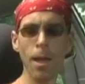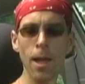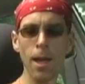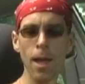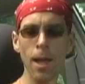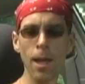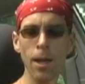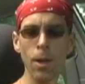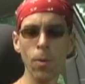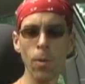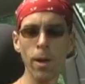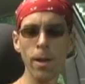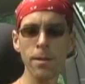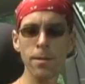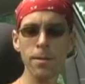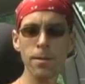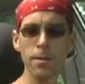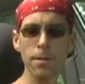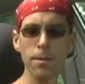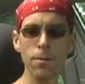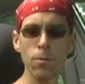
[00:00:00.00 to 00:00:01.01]

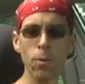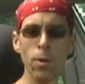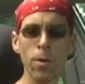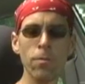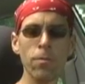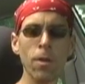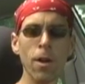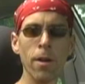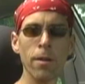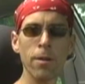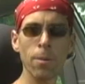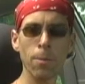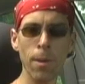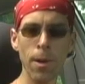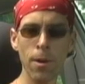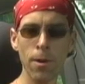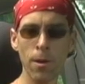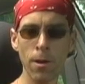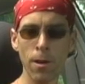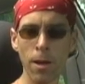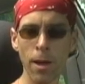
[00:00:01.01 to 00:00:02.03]
Anyways, we've talked
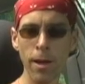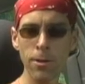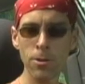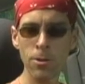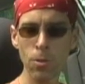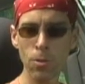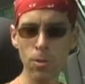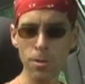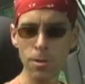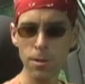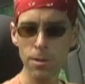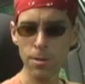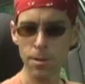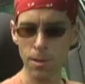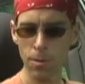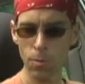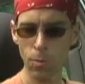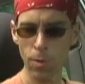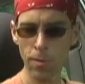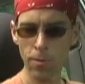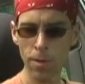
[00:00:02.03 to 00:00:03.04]
about our light sources
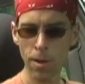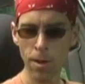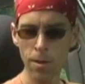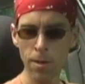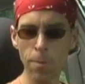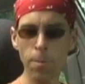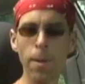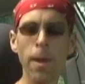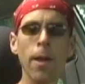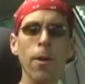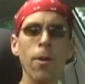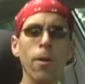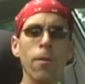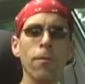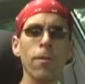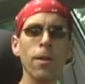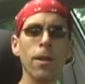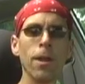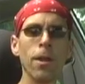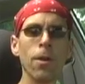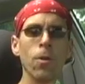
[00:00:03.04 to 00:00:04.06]
and we've talked about our
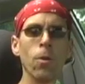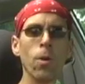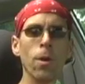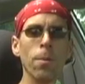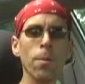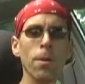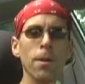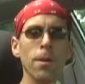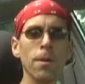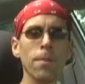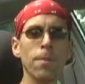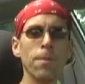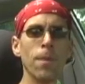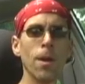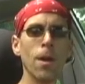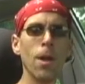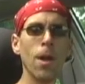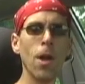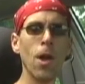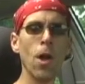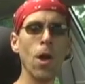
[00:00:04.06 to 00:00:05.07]
video equipment.
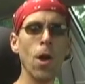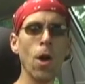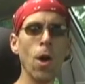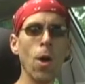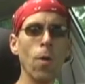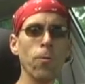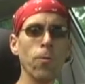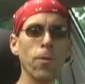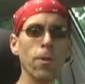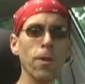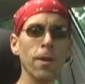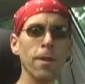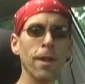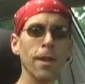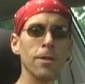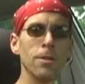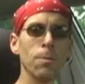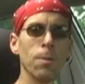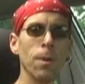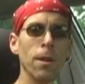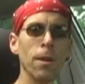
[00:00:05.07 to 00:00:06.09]
Hopefully
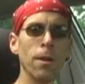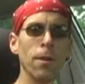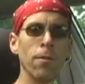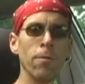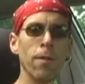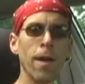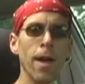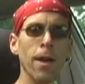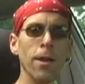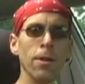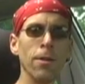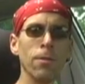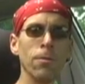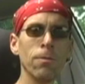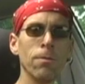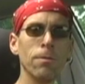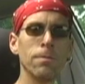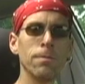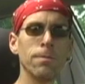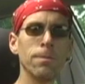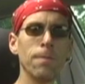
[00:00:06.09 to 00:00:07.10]
that's been of value.
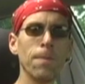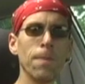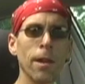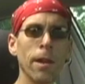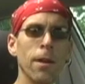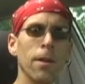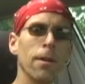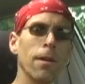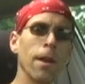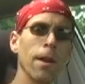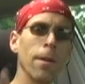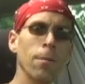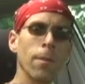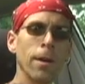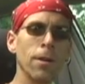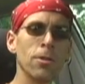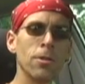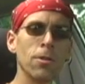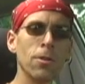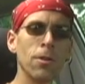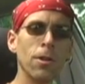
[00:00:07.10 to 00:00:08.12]
And
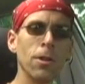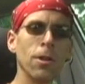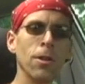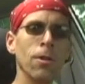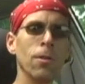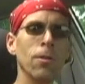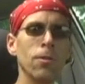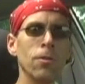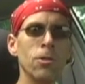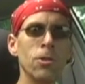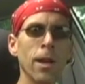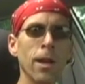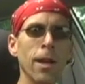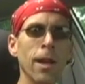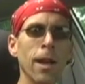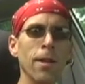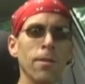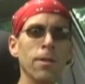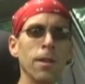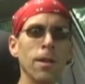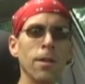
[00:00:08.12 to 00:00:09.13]
make sure you check
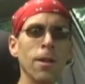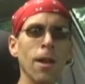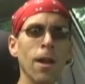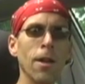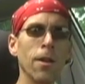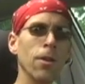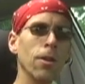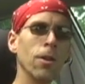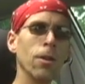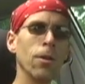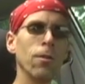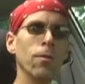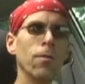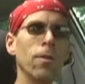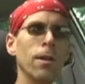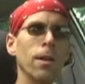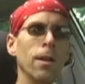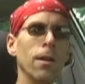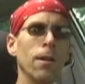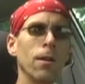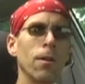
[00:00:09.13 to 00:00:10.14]
out the Donahue
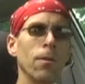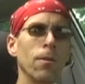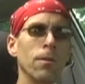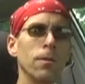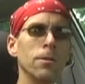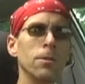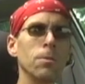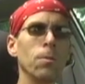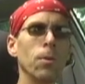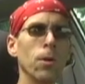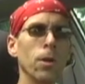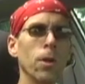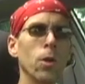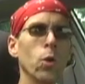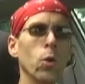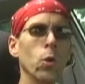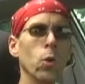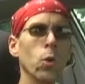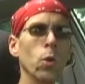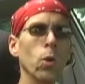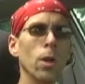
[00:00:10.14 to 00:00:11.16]
video. It's pretty
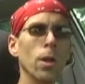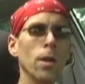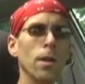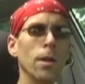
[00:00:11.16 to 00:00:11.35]
cool.